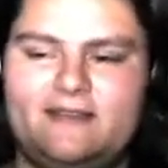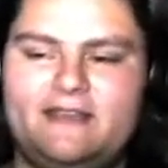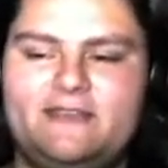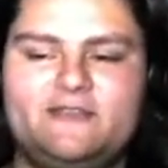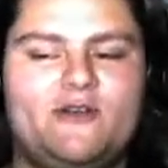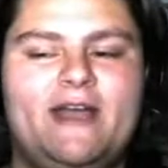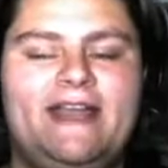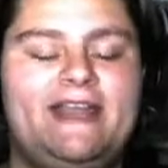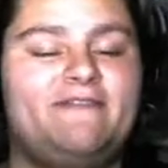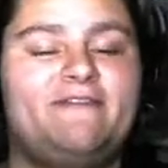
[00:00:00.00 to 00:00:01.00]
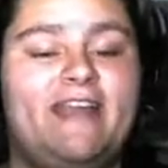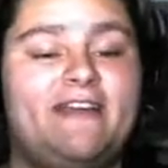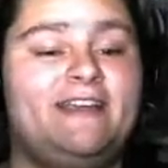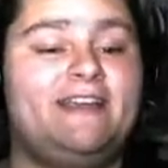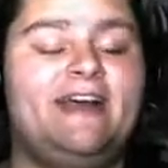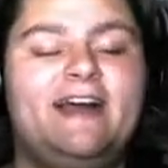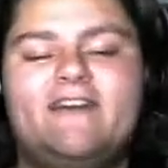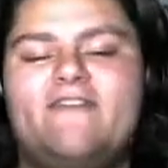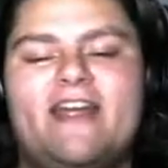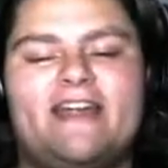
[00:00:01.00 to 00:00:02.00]
You joined at a very,
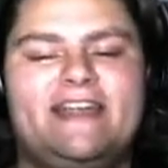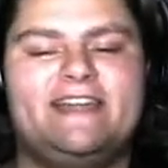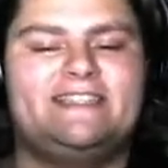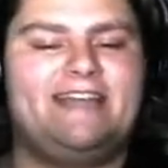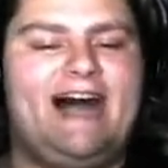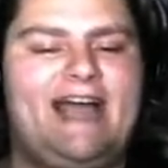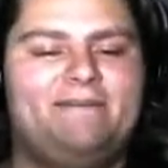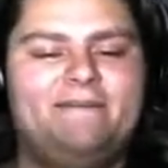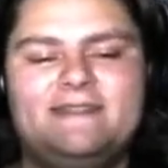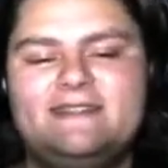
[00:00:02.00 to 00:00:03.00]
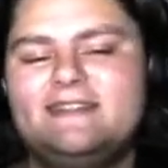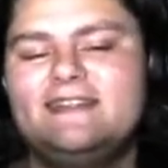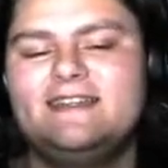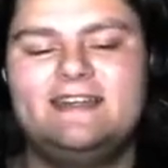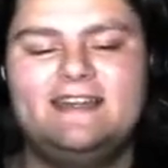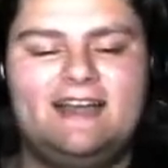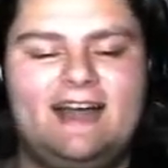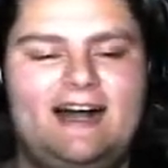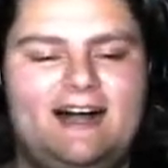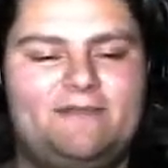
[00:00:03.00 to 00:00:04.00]
very good time.
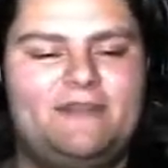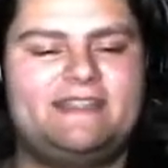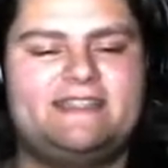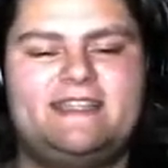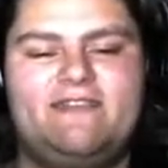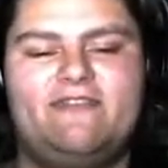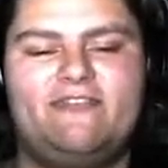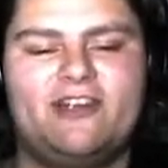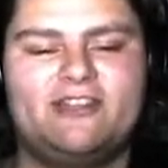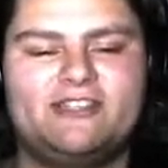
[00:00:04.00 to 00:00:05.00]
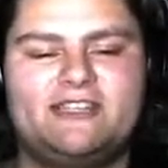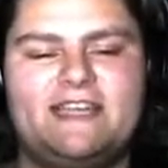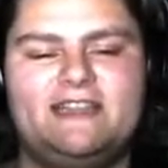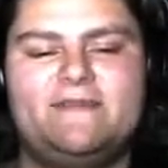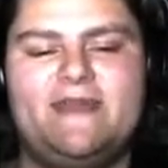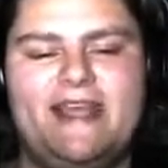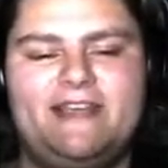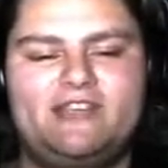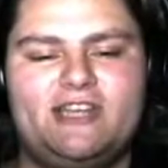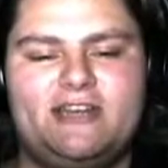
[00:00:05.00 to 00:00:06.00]
This is the first
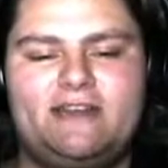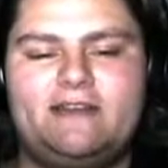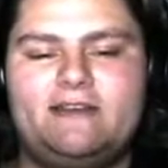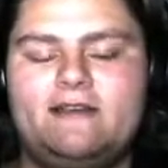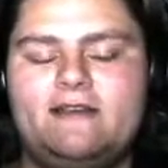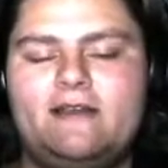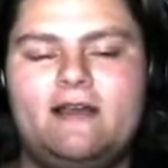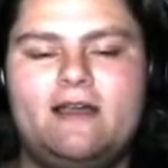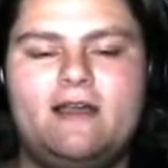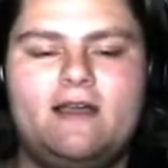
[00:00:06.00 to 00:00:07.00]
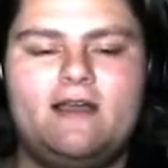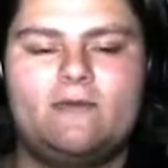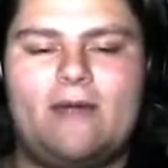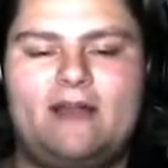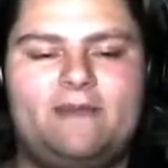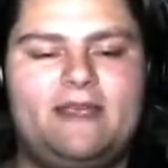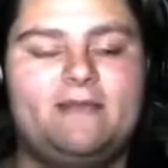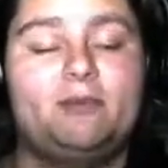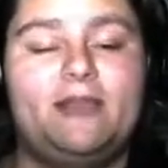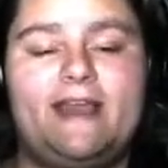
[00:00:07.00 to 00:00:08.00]
elimination round being
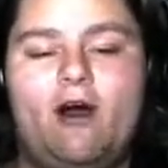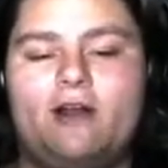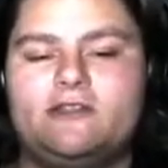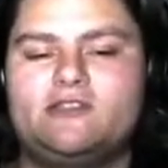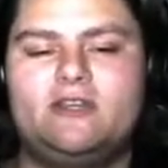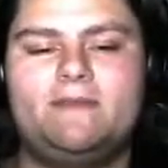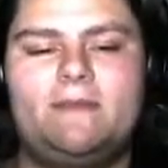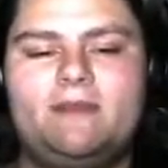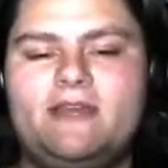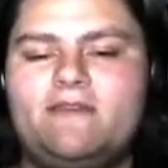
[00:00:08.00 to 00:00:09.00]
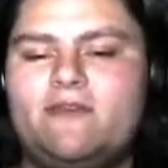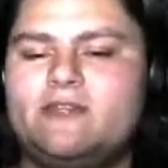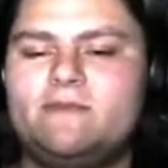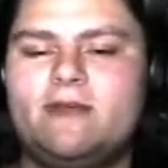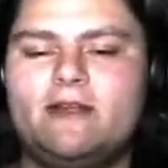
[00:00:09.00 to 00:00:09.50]
played on stream, I believe, question mark?